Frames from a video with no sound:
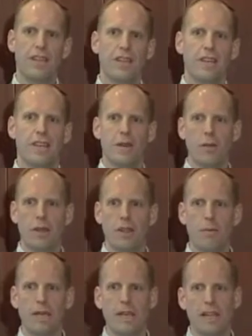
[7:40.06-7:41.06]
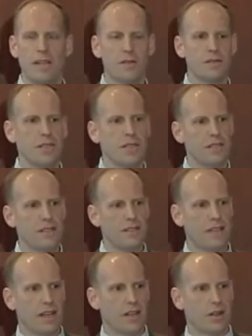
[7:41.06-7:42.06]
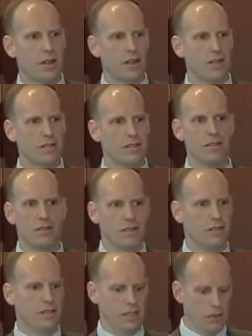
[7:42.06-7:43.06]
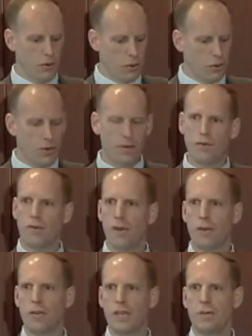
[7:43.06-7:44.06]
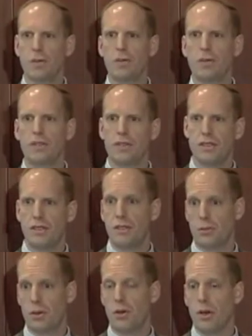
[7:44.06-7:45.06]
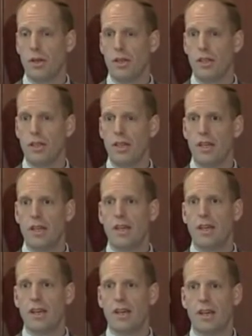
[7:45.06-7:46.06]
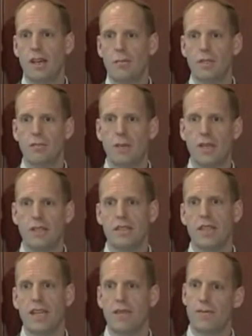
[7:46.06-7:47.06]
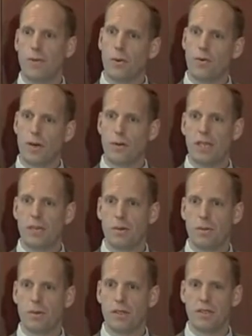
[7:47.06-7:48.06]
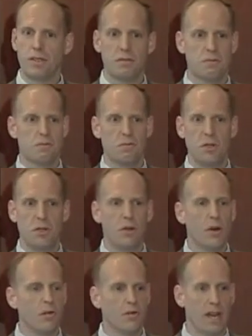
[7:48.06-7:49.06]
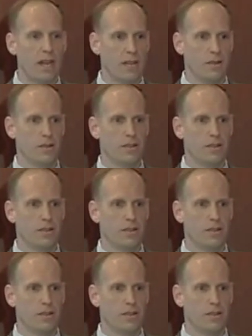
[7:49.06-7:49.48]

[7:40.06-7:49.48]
Whether they be LLCs that are ignored for federal tax purposes, disregarded, which means that for federal tax purposes, you don't file